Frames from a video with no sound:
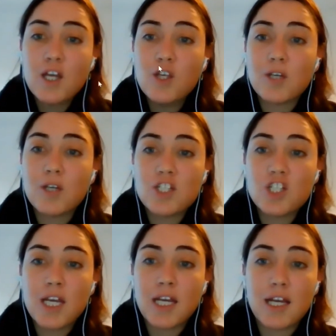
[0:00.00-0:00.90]
you can
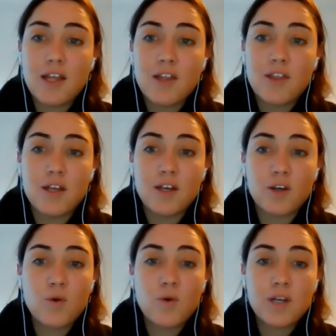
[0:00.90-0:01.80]
check the
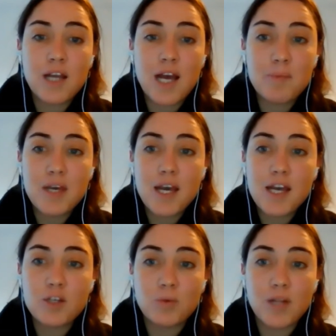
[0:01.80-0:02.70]
corner up here
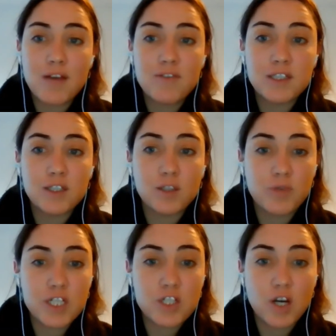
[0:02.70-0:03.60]
and it will have a little
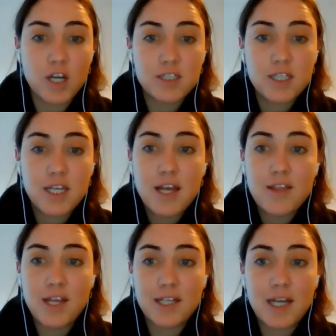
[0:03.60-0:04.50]
red dot
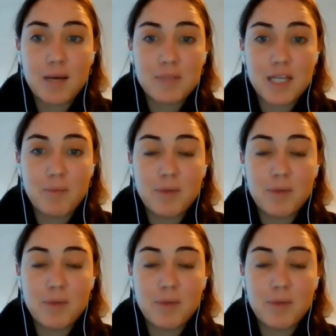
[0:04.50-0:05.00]
that comes up.